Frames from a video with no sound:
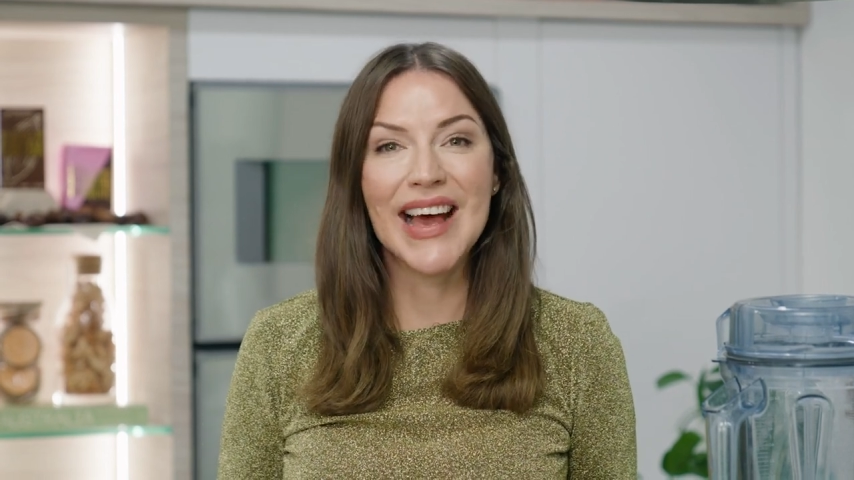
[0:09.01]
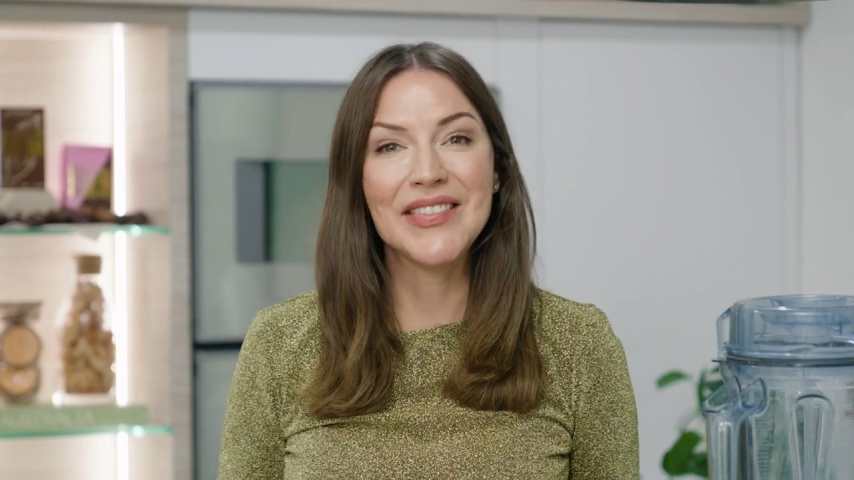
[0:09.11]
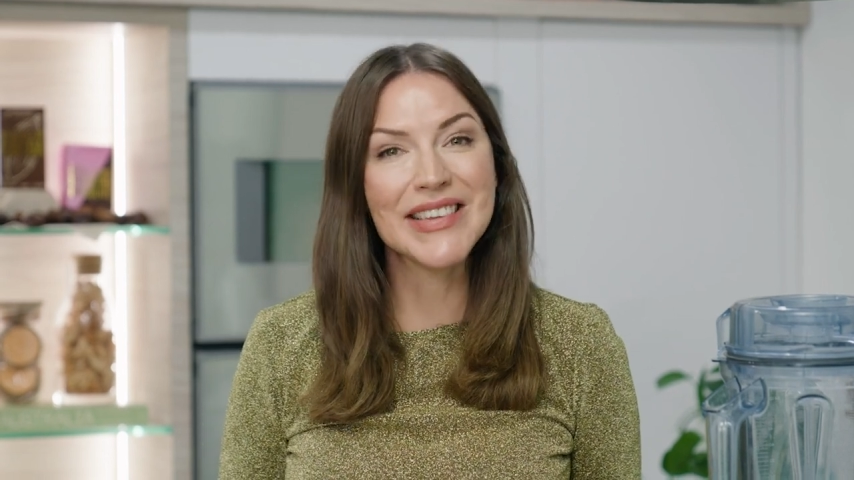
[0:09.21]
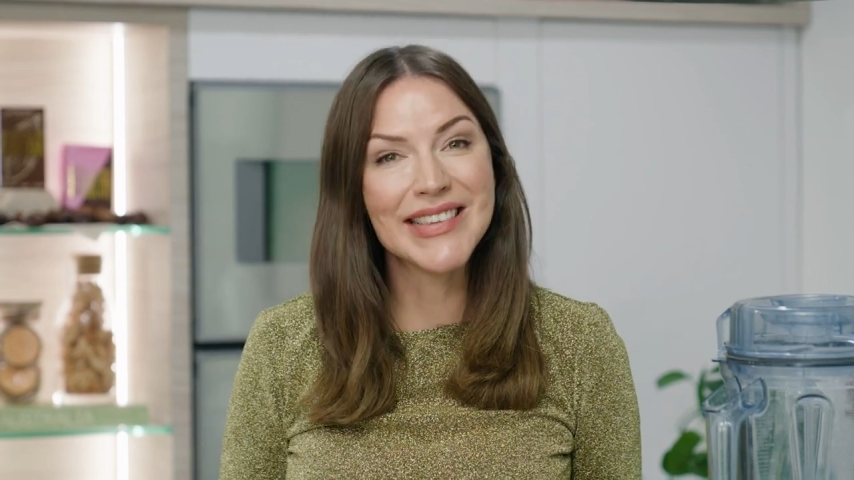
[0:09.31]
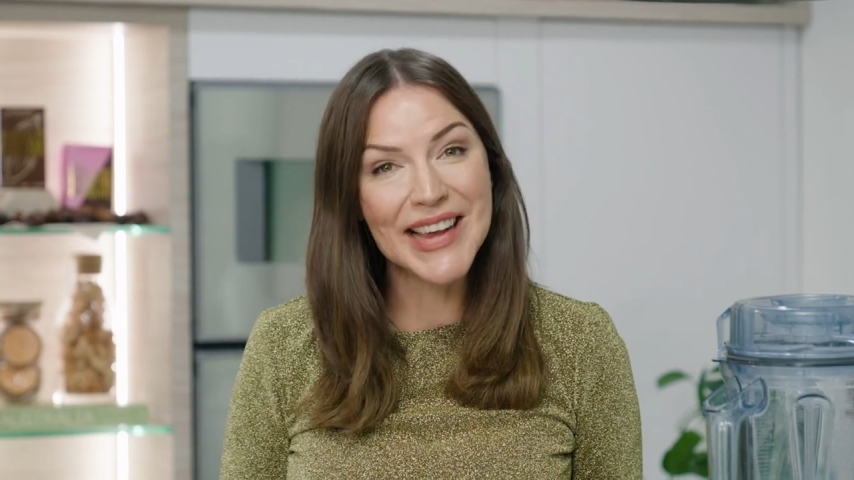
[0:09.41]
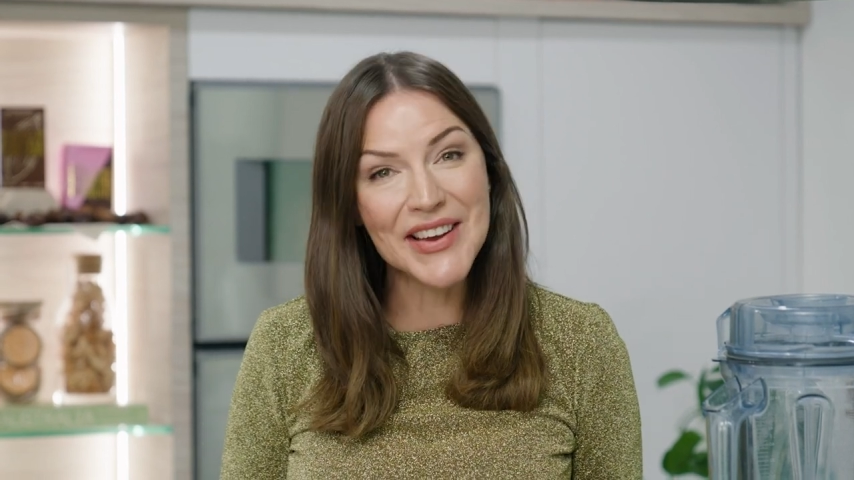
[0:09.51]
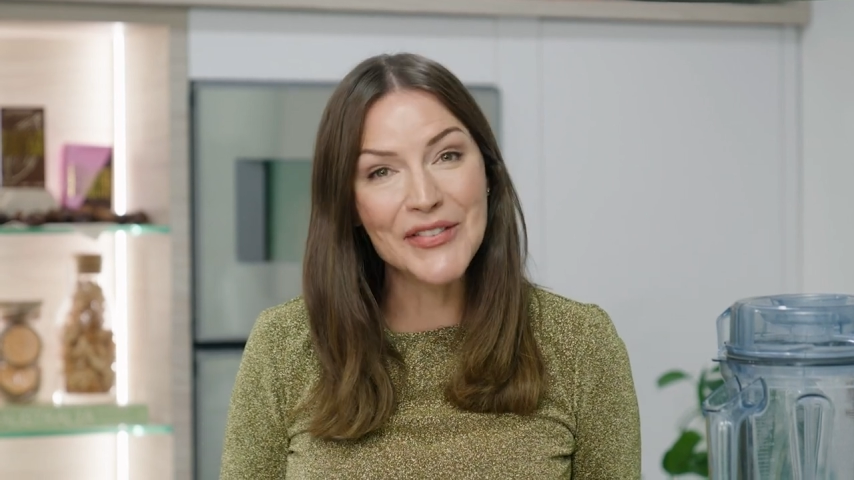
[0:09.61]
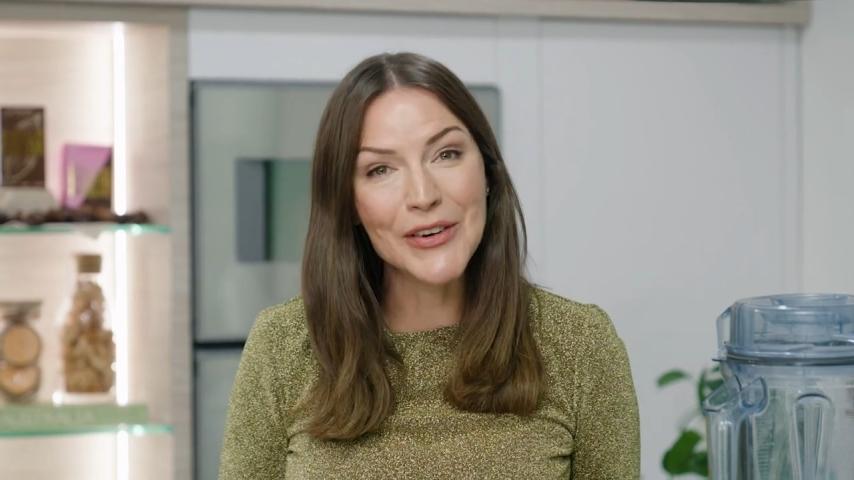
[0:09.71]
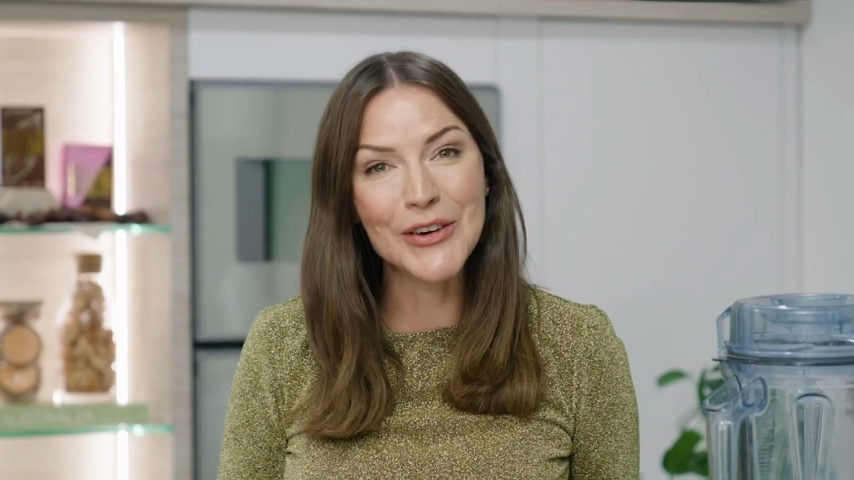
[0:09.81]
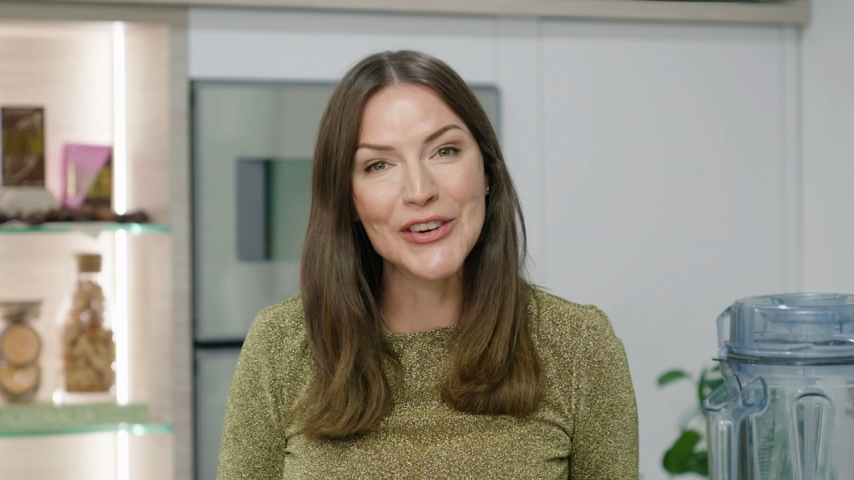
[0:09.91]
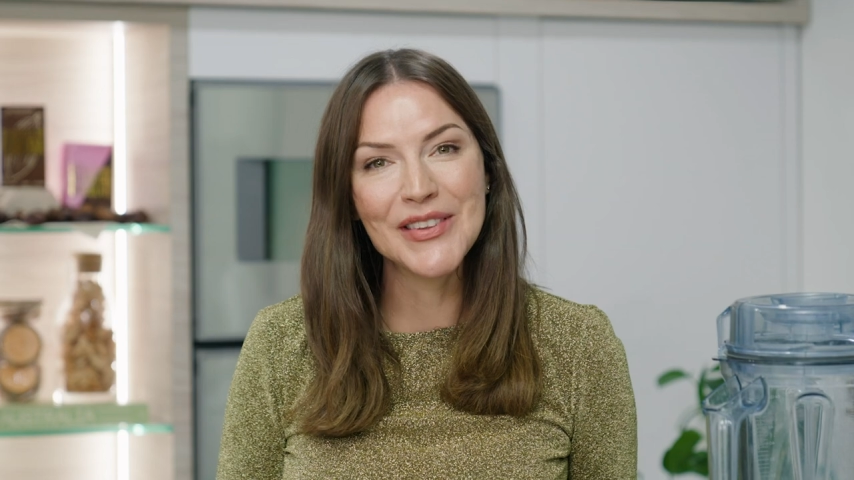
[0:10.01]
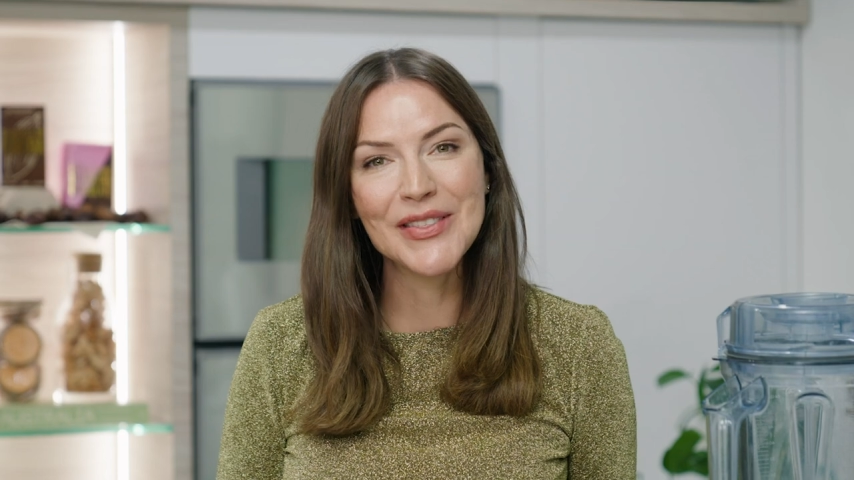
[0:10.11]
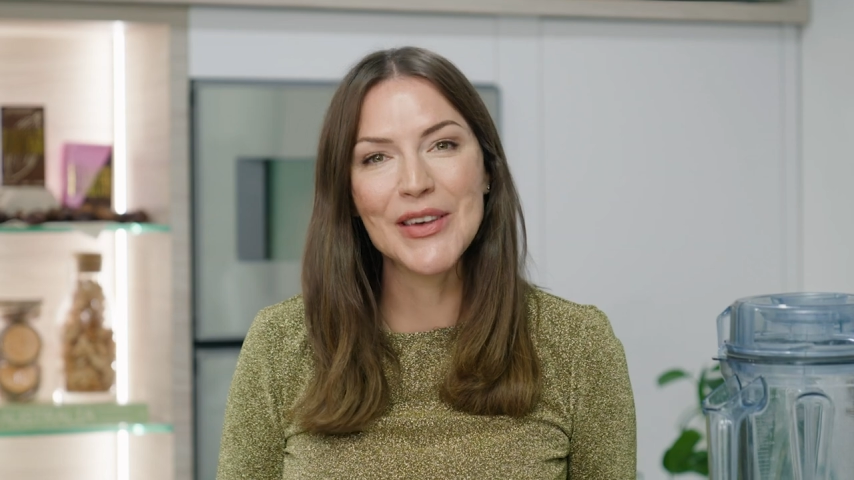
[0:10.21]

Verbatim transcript: and the seafood